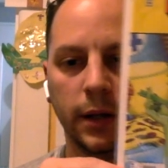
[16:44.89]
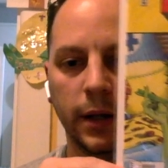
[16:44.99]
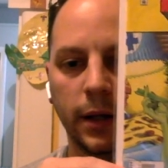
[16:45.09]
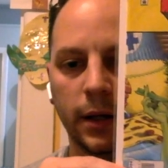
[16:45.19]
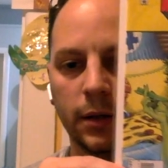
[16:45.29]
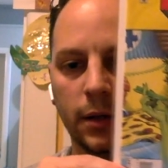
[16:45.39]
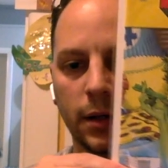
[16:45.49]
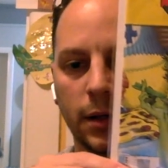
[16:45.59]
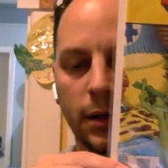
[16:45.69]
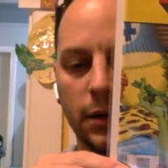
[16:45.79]
And
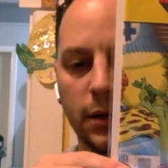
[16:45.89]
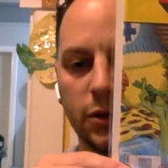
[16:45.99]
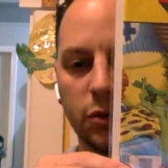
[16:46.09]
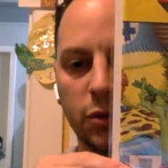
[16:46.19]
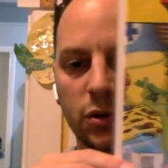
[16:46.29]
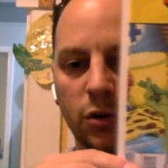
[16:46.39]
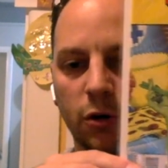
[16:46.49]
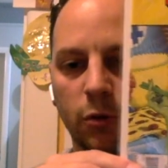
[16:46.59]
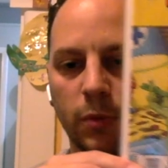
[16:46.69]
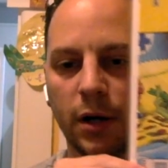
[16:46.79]
this was
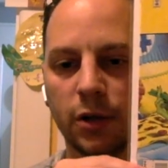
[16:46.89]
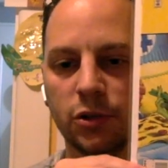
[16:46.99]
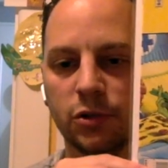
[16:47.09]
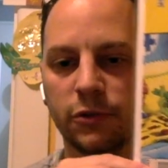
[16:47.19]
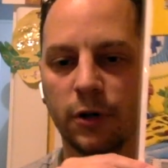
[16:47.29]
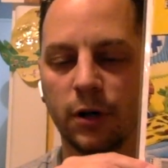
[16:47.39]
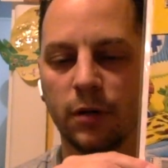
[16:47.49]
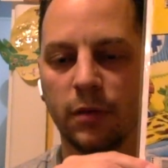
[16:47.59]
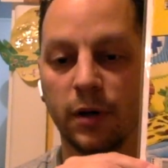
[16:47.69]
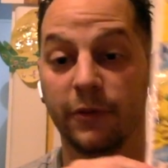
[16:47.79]
homaged
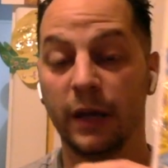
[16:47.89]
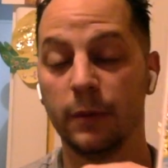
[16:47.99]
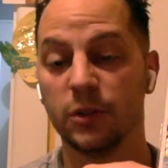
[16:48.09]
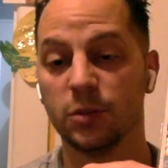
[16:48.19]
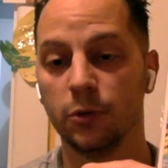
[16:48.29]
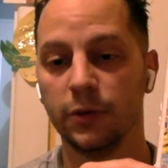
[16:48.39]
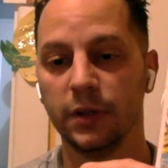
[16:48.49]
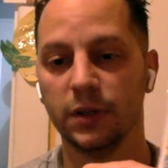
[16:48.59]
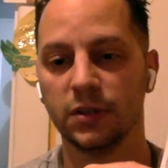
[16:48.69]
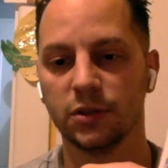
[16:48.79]
from a famous
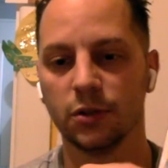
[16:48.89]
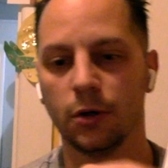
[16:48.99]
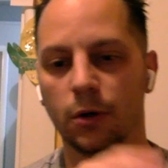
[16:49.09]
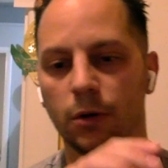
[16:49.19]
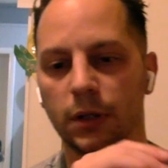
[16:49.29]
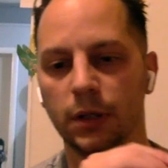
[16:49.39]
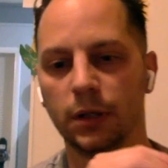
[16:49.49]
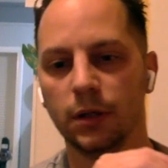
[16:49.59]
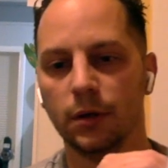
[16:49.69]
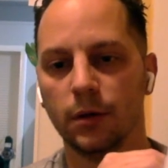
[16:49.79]
movie. This is called
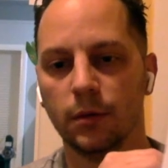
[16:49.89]
the